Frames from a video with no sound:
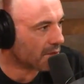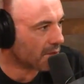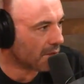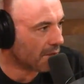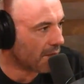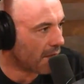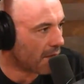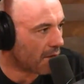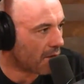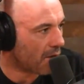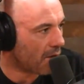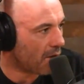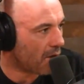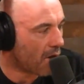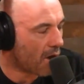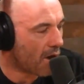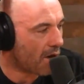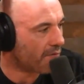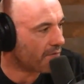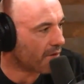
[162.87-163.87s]
on that at all.
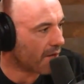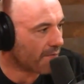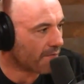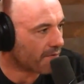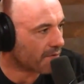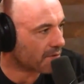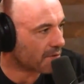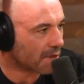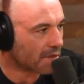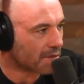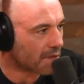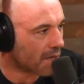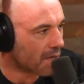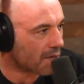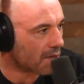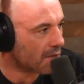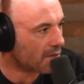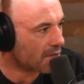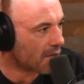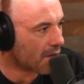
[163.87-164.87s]
All of her emphasis
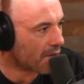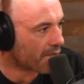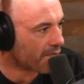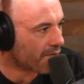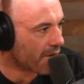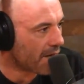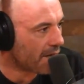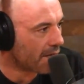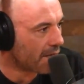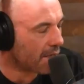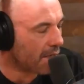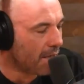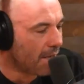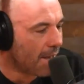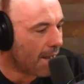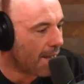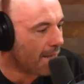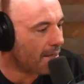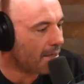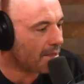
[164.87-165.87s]
is on her fighting
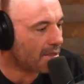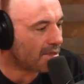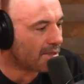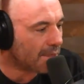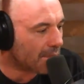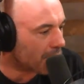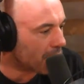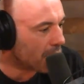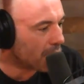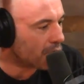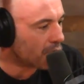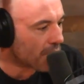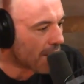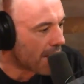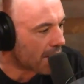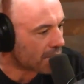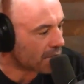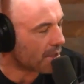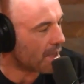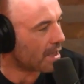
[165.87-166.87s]
and zero
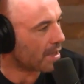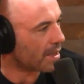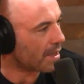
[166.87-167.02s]
trash talking.